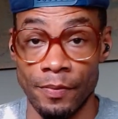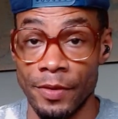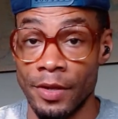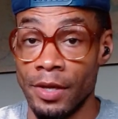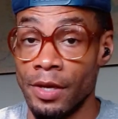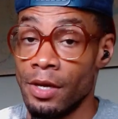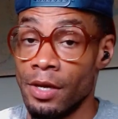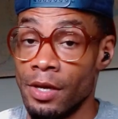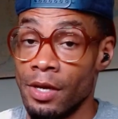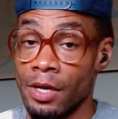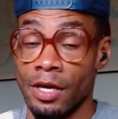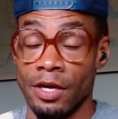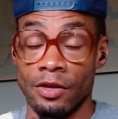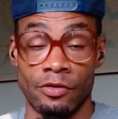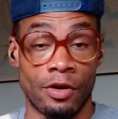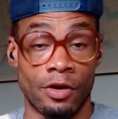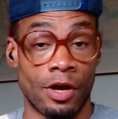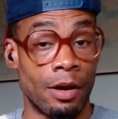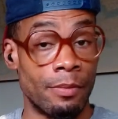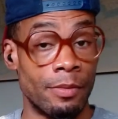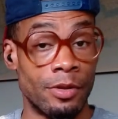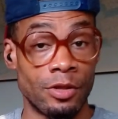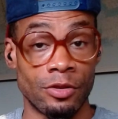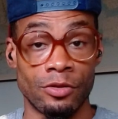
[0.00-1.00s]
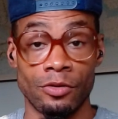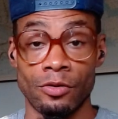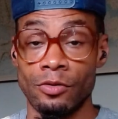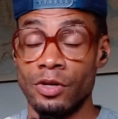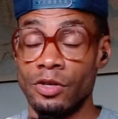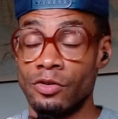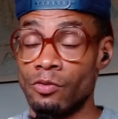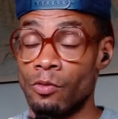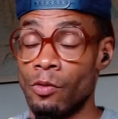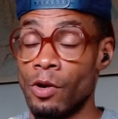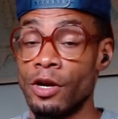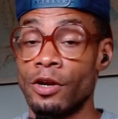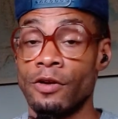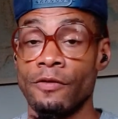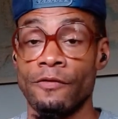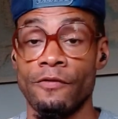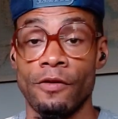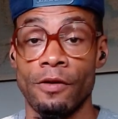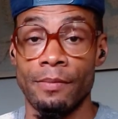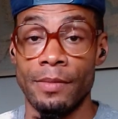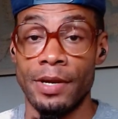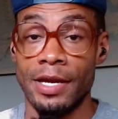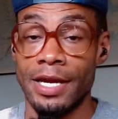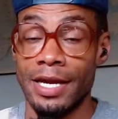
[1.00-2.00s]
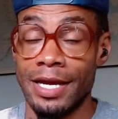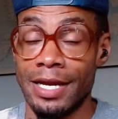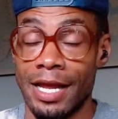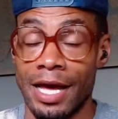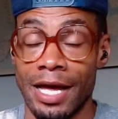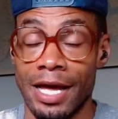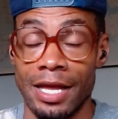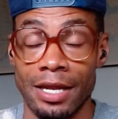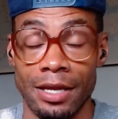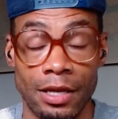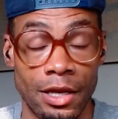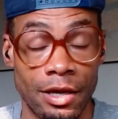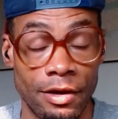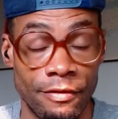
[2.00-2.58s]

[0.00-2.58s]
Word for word: He's coming through. He's working for me, and I love you.